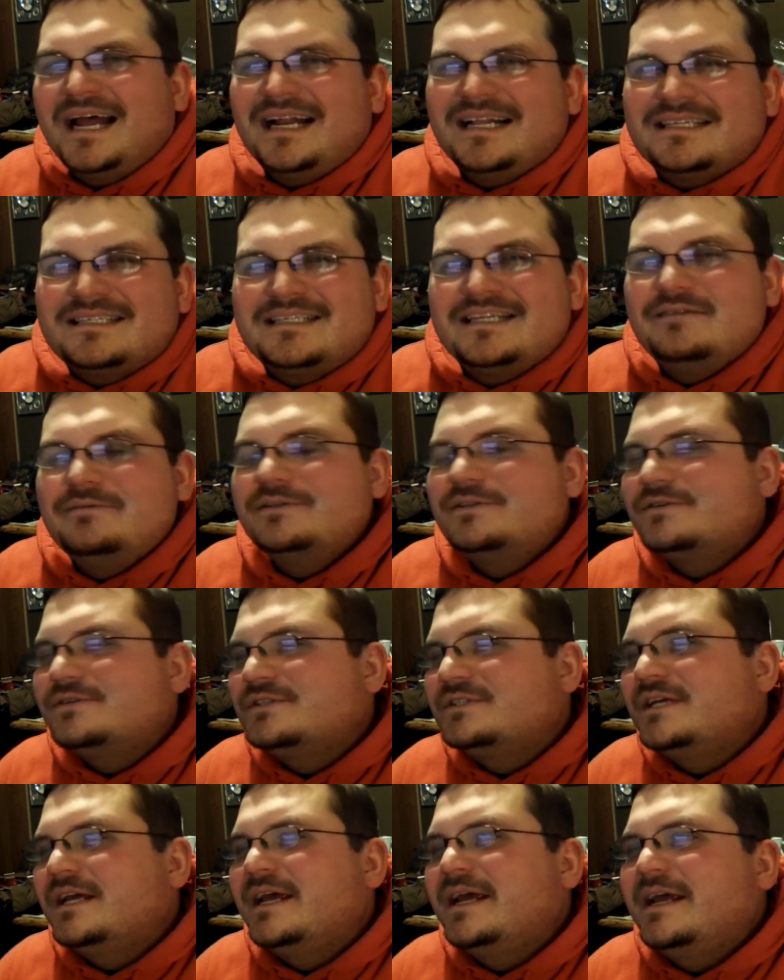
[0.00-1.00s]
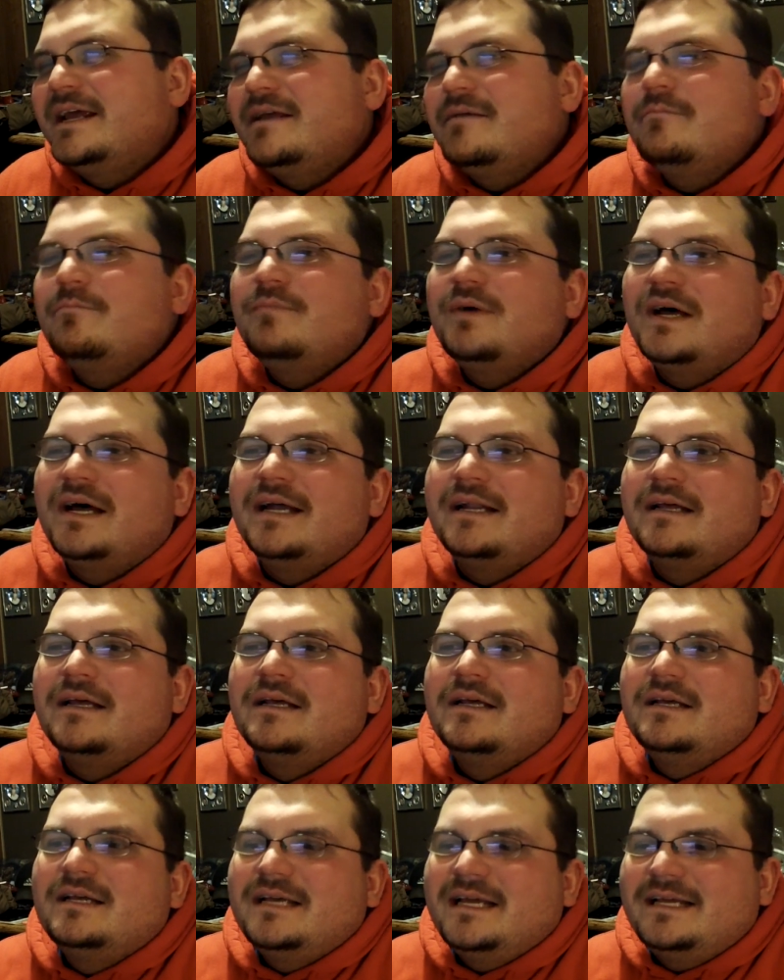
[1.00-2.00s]
of see what they're saying, but
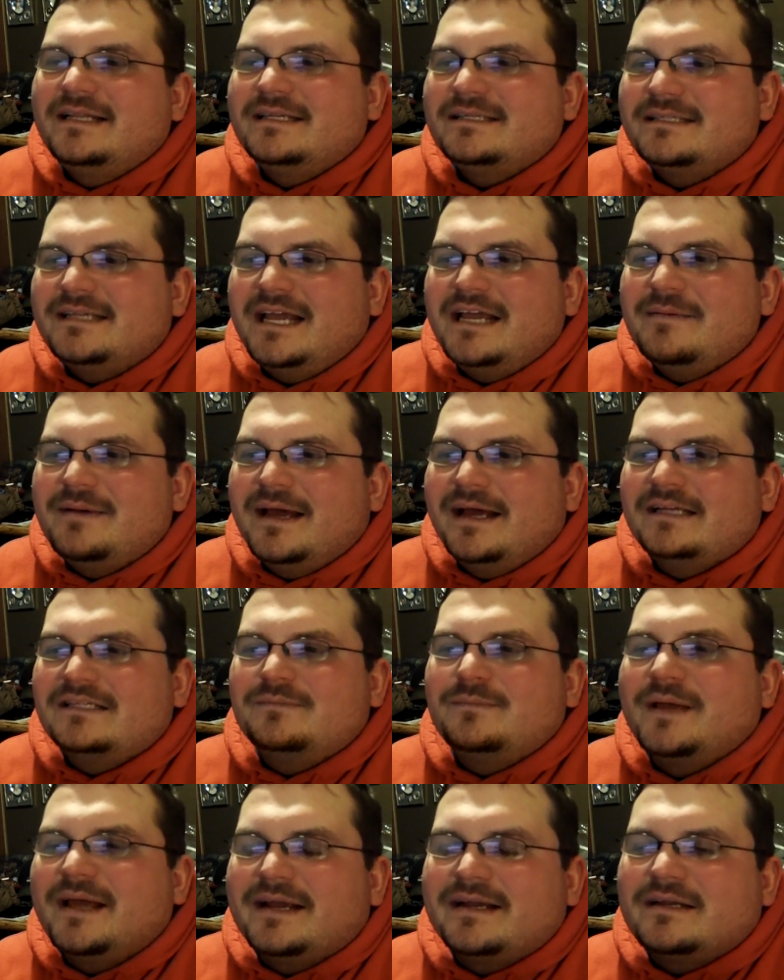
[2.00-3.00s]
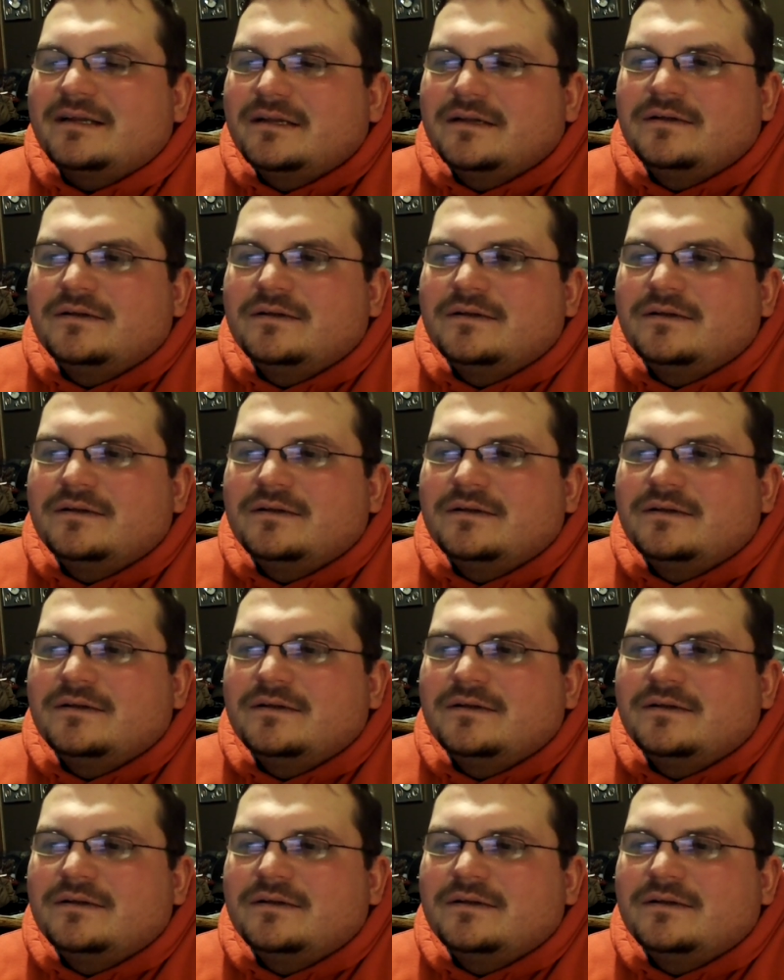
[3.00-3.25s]
in the same aspect,